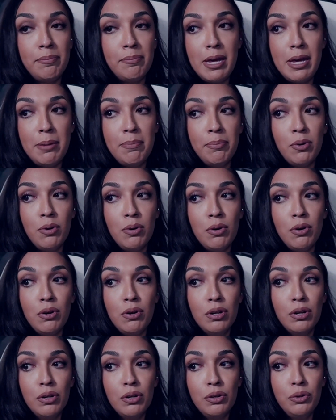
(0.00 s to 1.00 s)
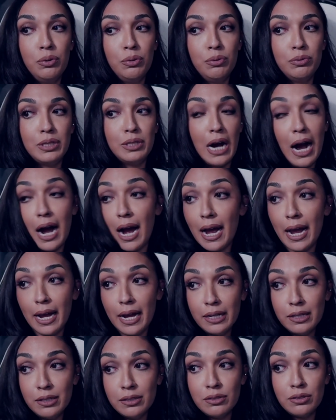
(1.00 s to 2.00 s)
People who
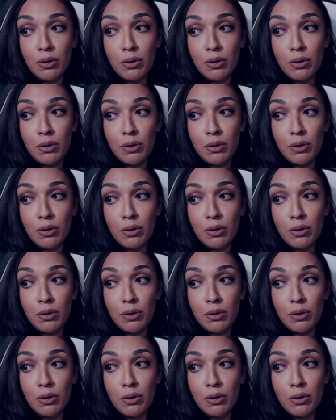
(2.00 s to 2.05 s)
die,